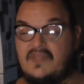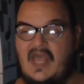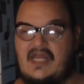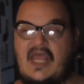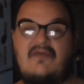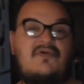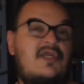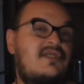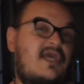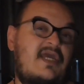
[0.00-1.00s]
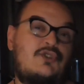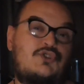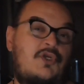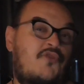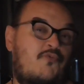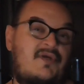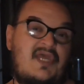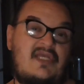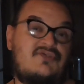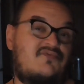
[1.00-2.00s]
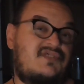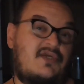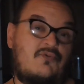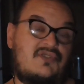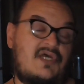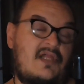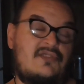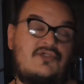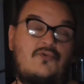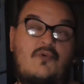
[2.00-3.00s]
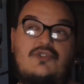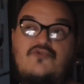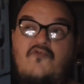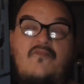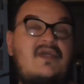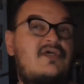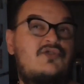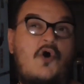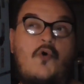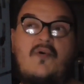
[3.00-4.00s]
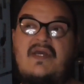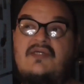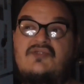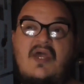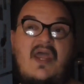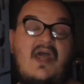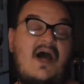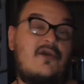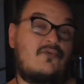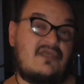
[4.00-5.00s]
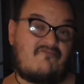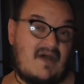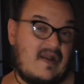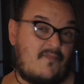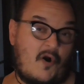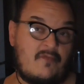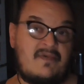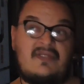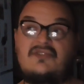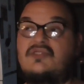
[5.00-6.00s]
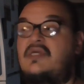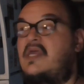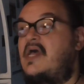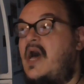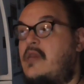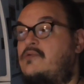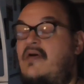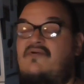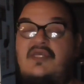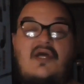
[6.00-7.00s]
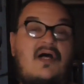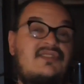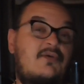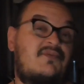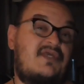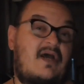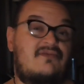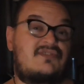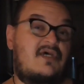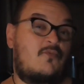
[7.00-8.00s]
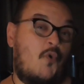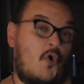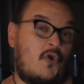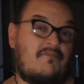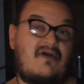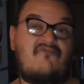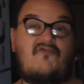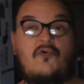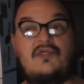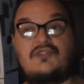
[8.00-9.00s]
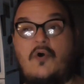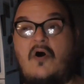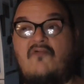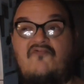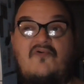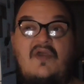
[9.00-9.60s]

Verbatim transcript: And I even engaged in three days of sacred solitude, which for me is always I don't leave my apartment, I don't have any contact with the outside world, my phone is off,